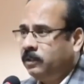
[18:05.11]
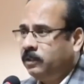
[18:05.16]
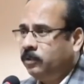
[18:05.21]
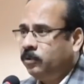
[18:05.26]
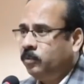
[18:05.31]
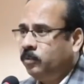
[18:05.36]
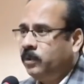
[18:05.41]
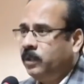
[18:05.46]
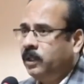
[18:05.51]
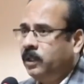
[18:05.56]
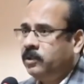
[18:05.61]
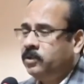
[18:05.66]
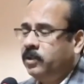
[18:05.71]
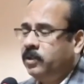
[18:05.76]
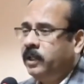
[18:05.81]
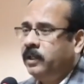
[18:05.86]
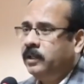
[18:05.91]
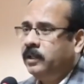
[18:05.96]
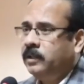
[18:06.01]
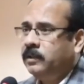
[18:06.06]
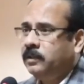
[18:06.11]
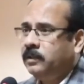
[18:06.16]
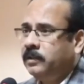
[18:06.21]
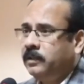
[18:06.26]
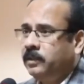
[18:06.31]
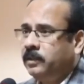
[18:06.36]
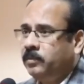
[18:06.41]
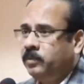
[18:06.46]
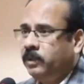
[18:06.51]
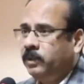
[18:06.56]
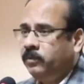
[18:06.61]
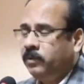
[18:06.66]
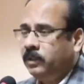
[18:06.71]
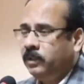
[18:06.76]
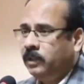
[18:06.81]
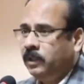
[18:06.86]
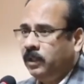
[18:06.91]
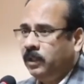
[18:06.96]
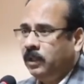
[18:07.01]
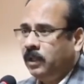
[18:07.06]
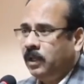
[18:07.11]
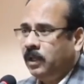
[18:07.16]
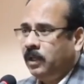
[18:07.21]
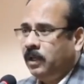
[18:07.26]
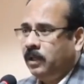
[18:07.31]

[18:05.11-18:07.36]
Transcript: It should be a joint exercise between the